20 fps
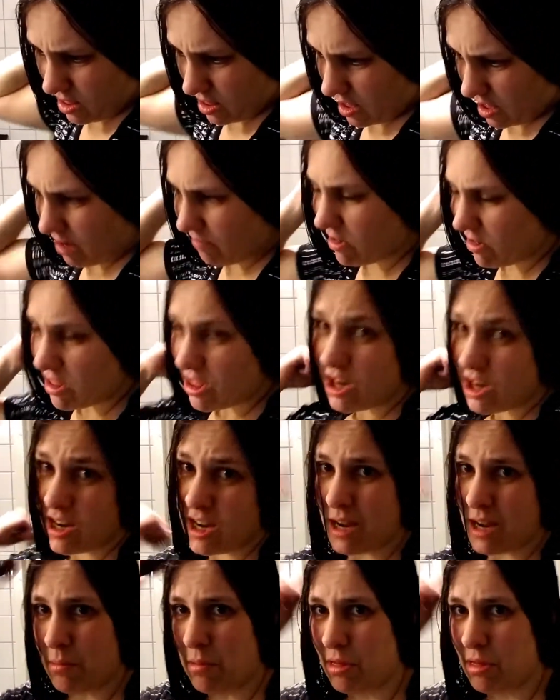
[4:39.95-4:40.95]
Everything
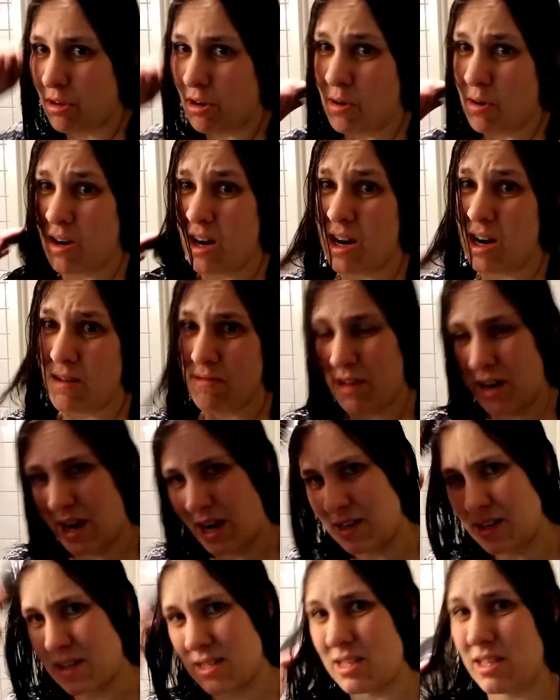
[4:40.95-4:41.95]
came through, and I never
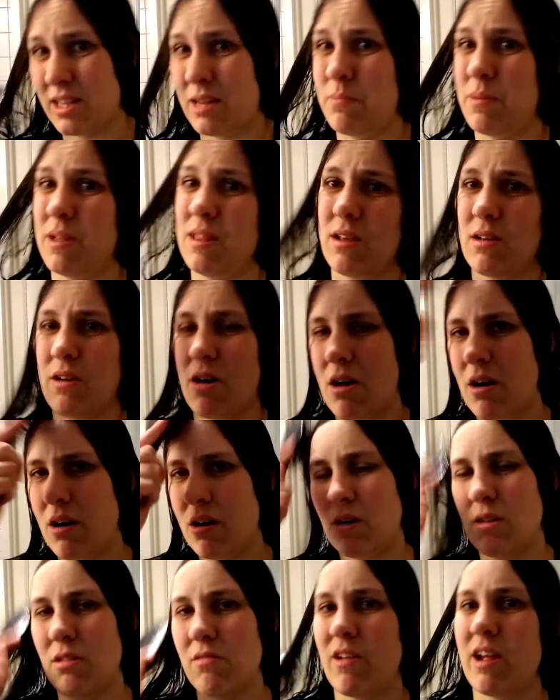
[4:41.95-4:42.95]
had to sleep in the car
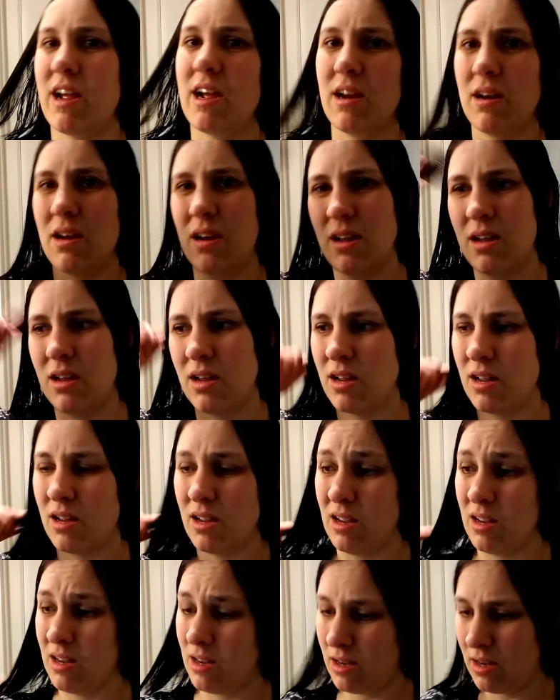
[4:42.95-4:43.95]
or the van.
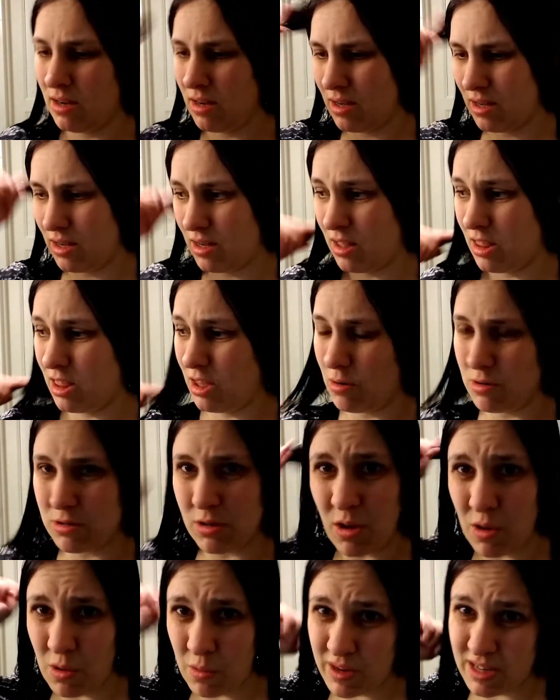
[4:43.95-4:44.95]
There was
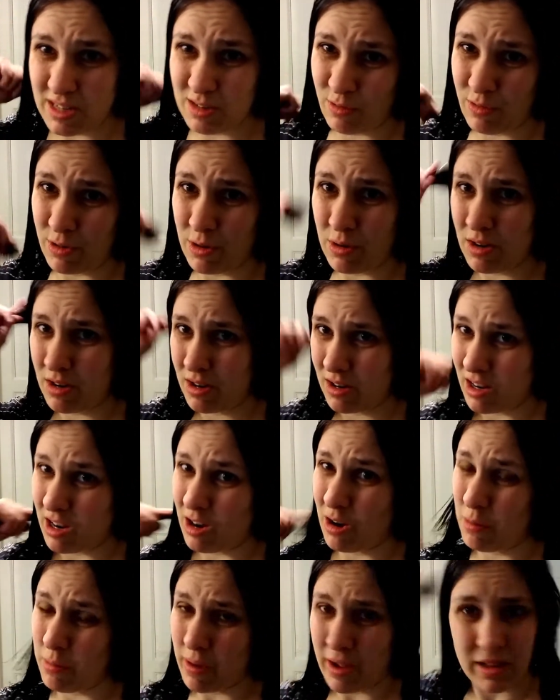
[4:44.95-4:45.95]
always food in
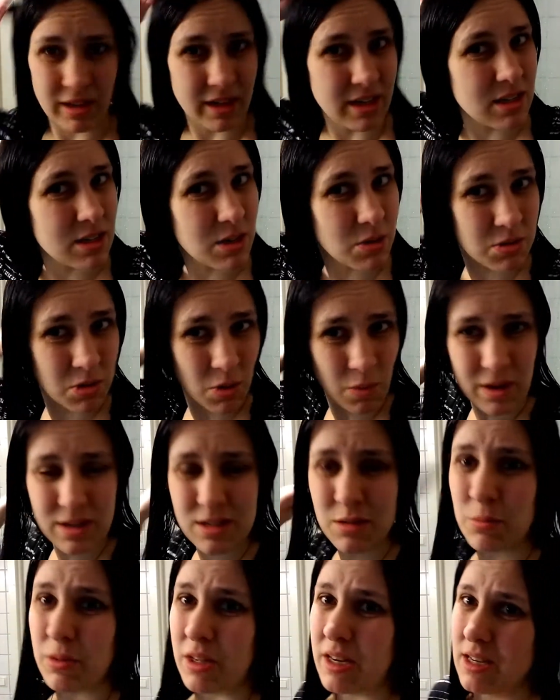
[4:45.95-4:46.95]
our bellies. There was always a
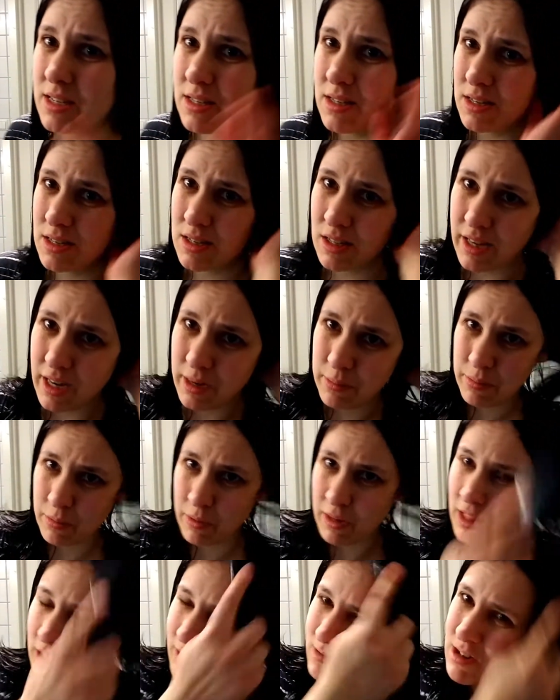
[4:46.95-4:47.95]
place to sleep. We
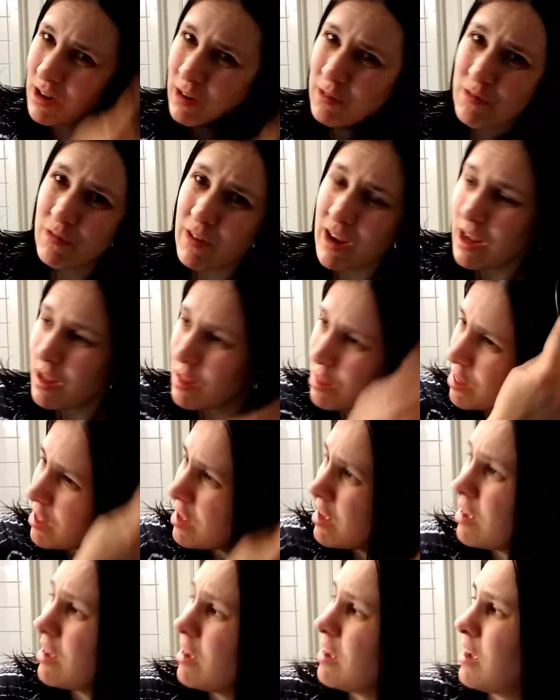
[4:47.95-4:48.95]
lived on faith,
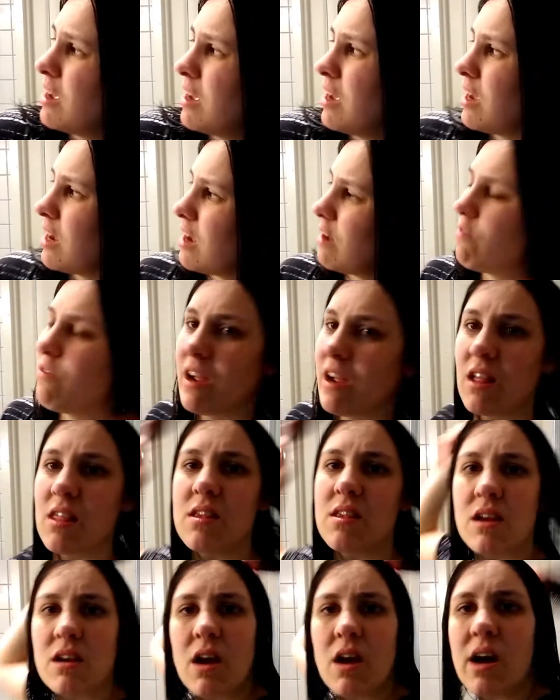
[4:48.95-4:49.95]
and faith
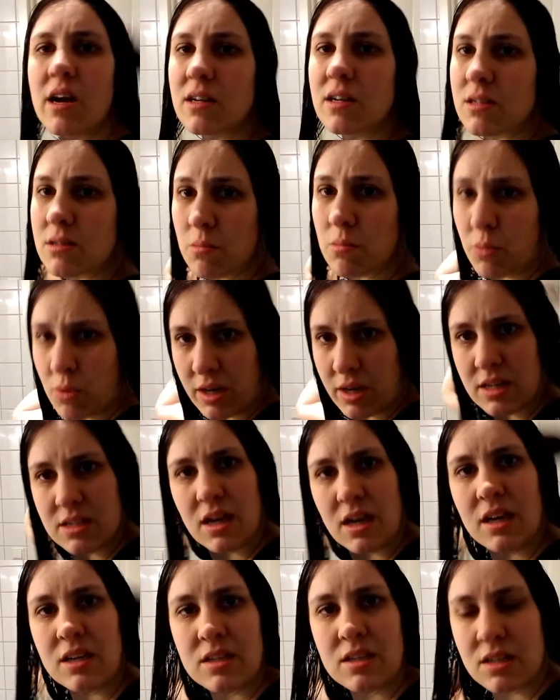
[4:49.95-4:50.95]
did not disappoint
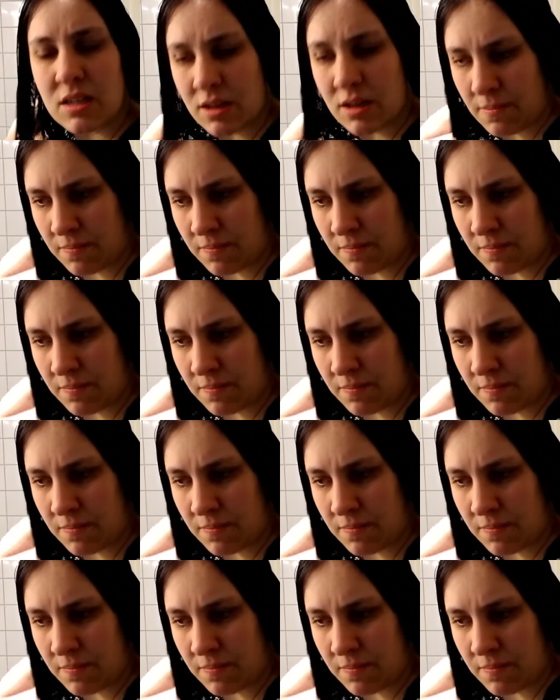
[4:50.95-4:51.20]
us.